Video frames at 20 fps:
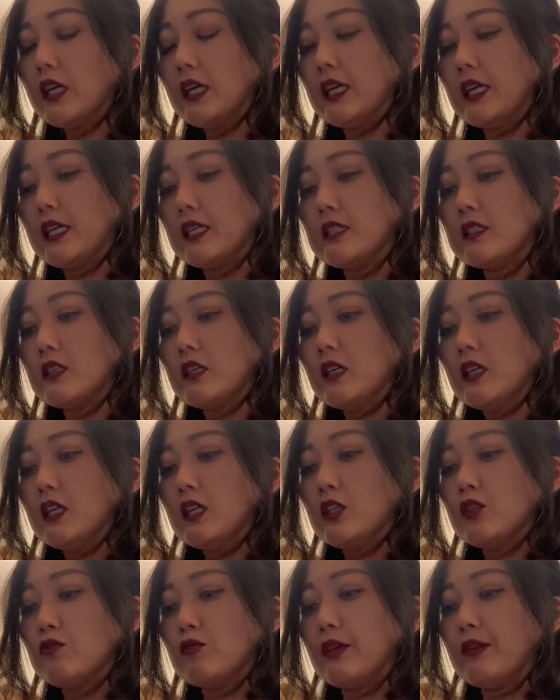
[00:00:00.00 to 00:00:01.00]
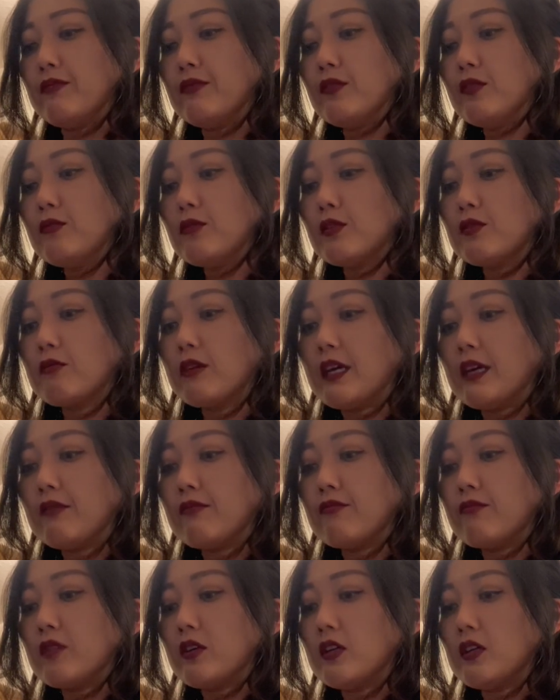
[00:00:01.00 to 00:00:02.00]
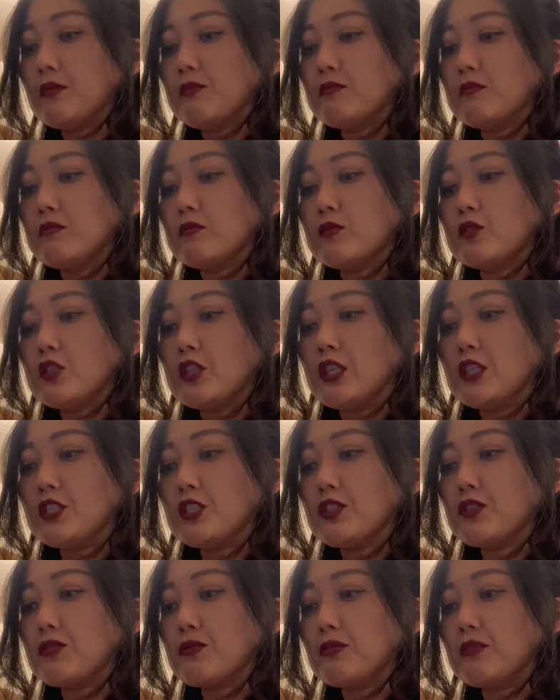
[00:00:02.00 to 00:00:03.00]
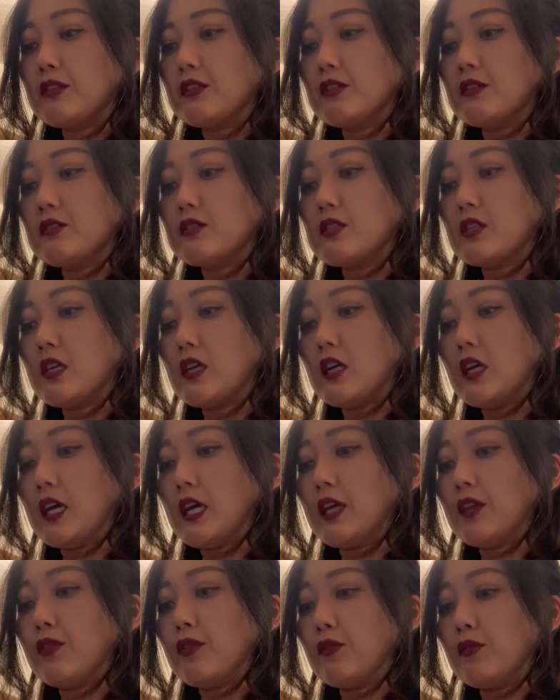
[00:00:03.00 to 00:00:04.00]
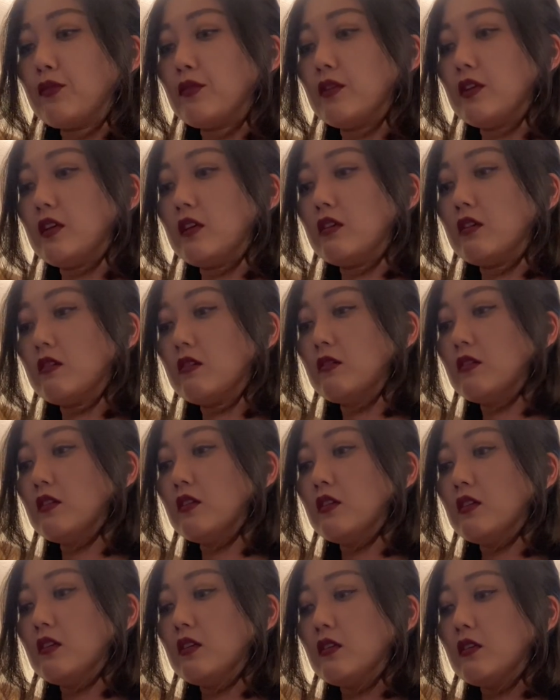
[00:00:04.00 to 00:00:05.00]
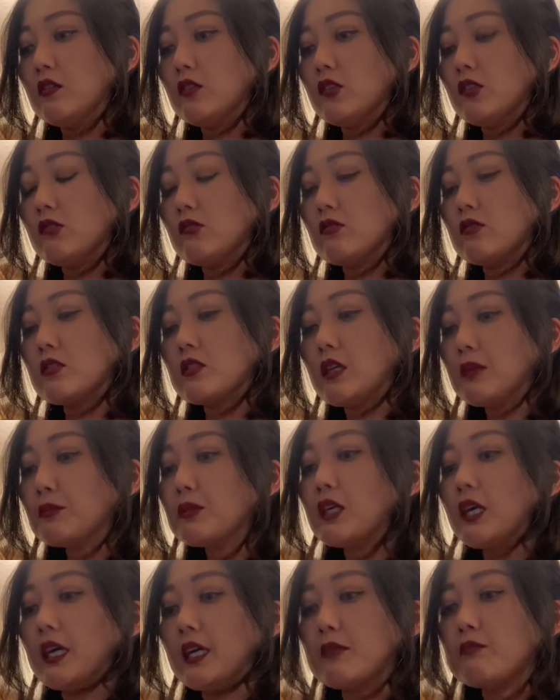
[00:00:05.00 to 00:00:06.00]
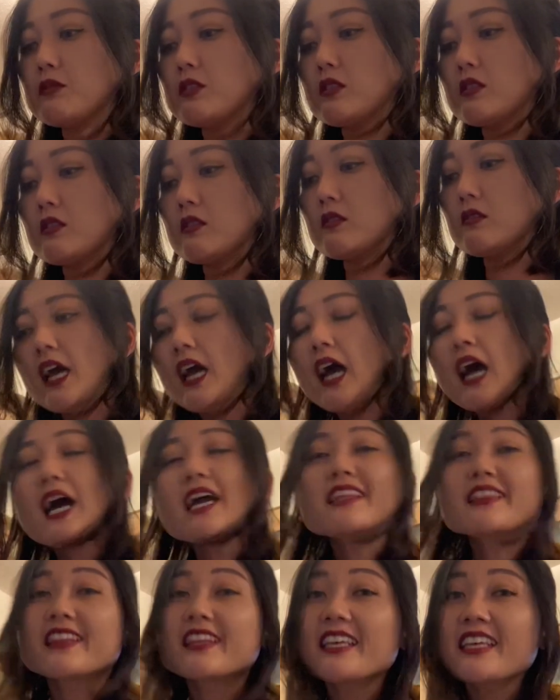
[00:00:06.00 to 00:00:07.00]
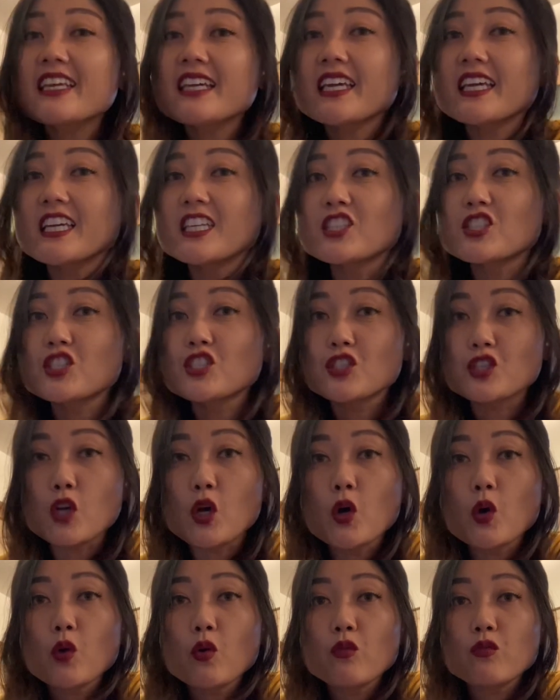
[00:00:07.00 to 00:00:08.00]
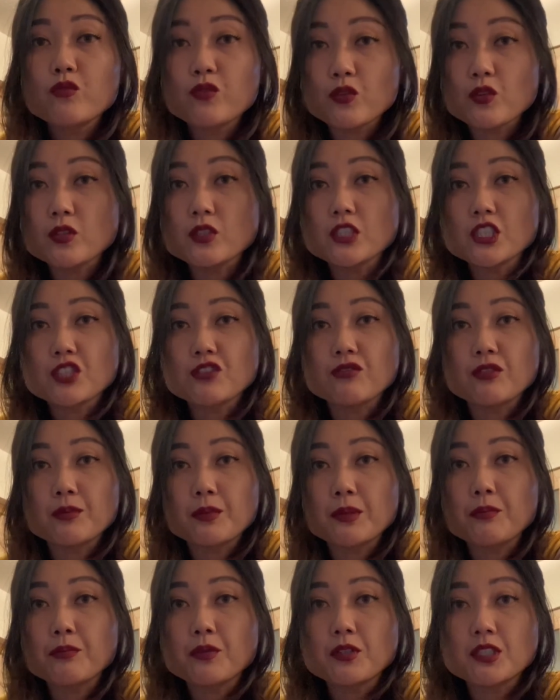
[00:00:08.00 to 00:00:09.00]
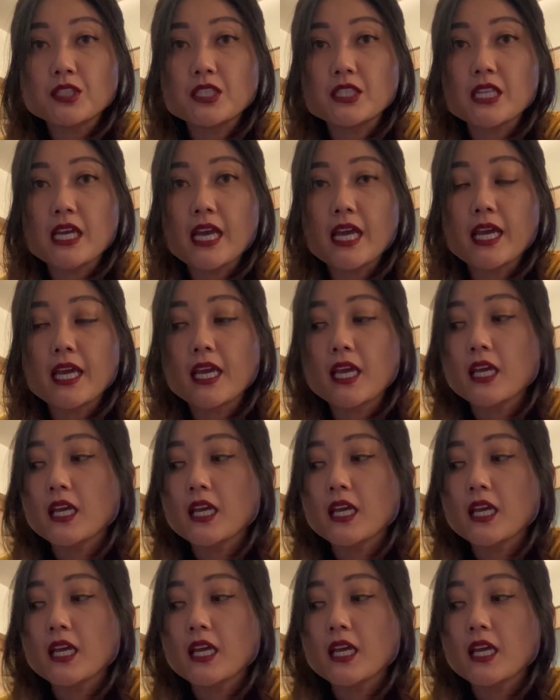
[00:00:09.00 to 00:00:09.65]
And so I feel regret from changing careers at thirty. Sometimes, I think it's so foolish for people to say,